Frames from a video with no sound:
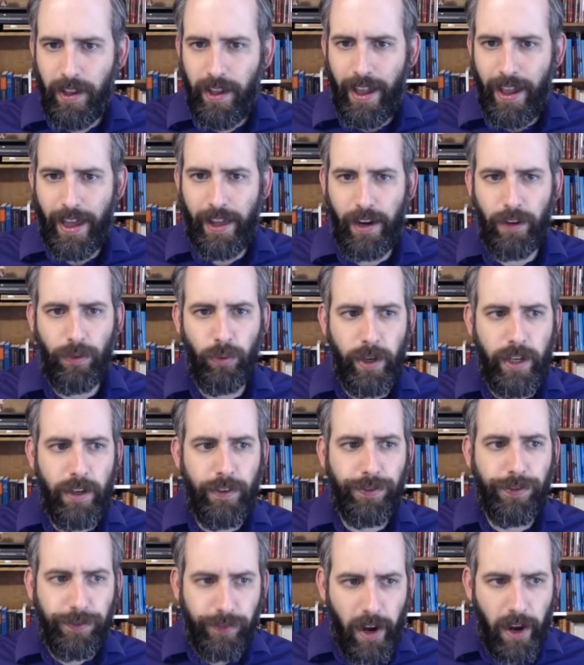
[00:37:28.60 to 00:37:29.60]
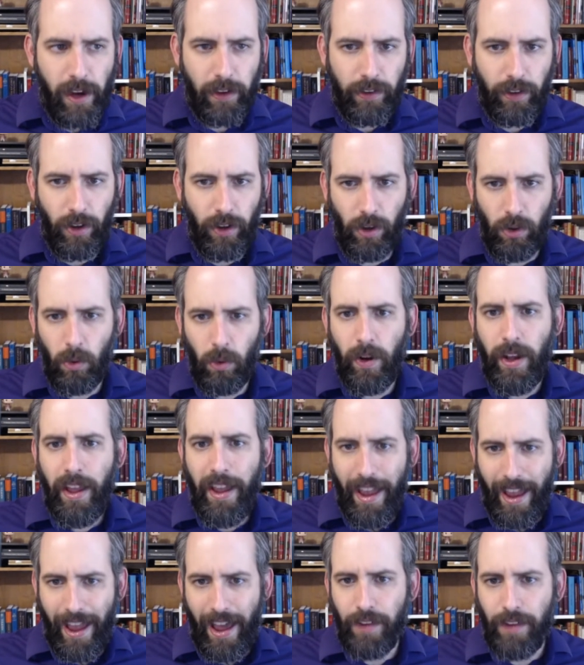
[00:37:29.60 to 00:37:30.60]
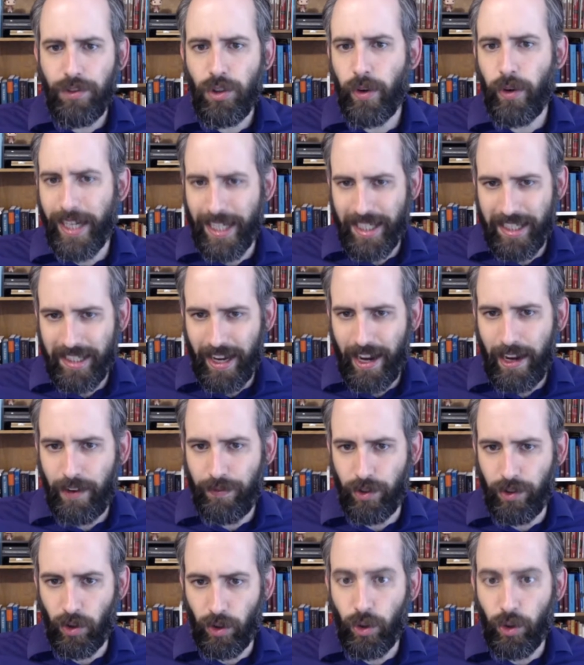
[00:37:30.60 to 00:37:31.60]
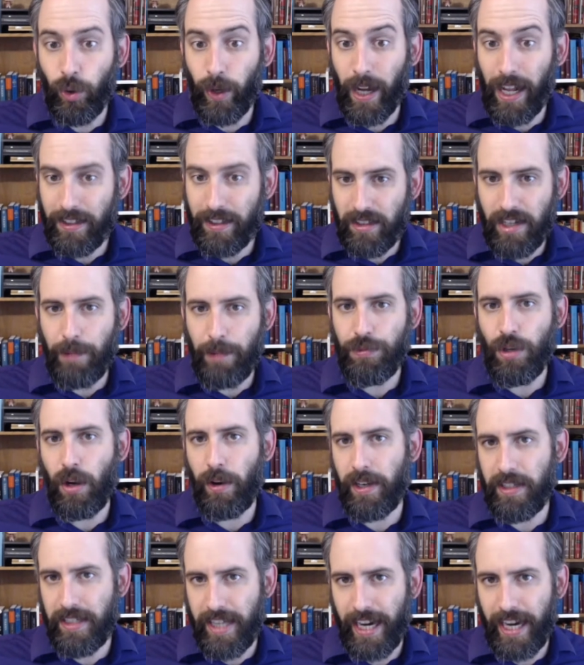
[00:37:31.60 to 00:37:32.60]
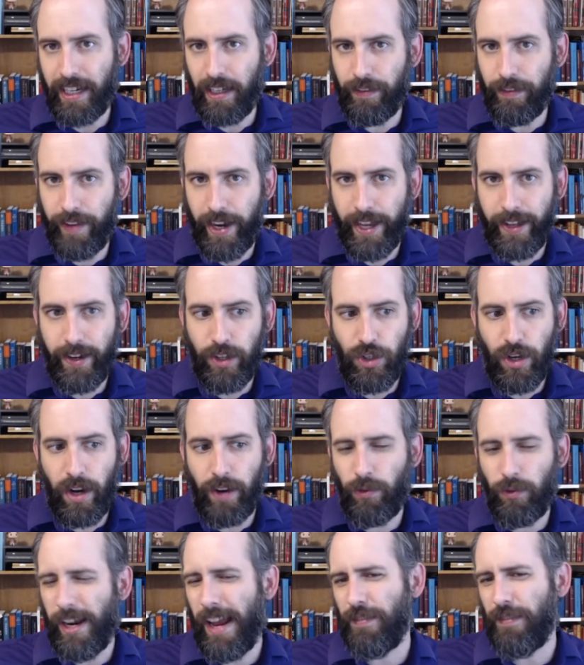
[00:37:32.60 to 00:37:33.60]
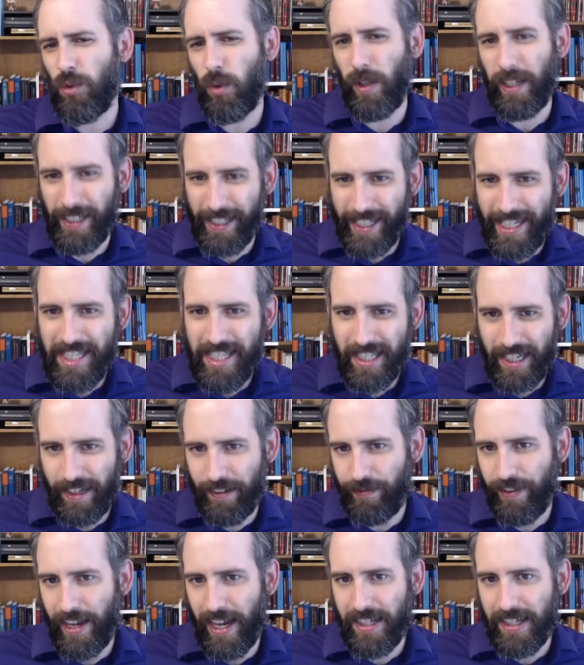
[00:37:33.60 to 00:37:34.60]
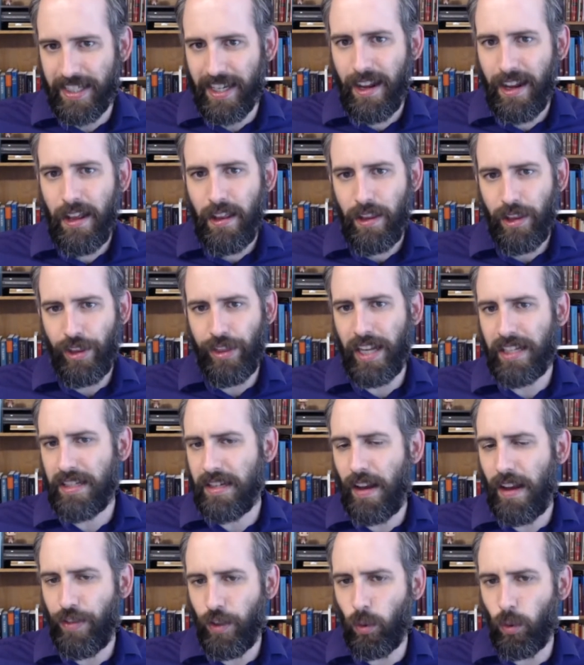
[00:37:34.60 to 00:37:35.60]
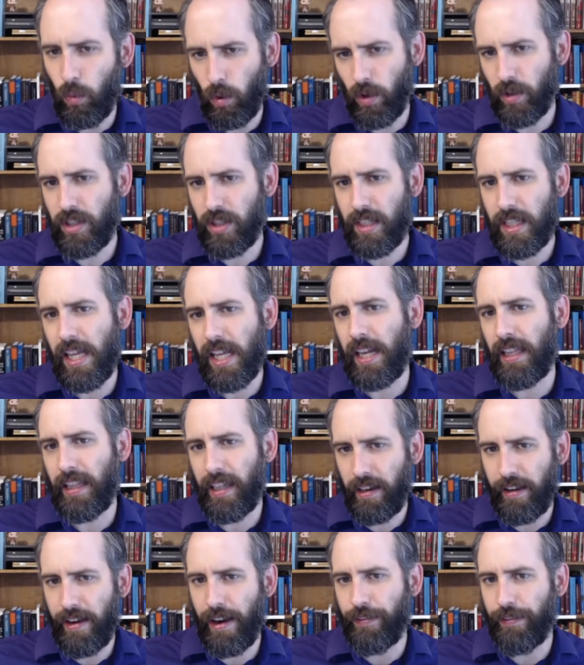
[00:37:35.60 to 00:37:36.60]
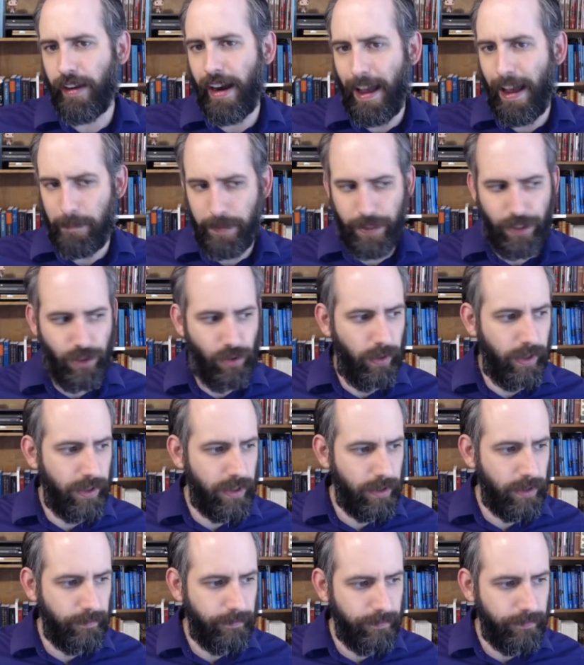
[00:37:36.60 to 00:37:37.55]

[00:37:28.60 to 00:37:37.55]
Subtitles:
And if we follow after a Savior who got stepped on and taken advantage of, we have to at least confess that that's not the worst thing that could ever happen to us.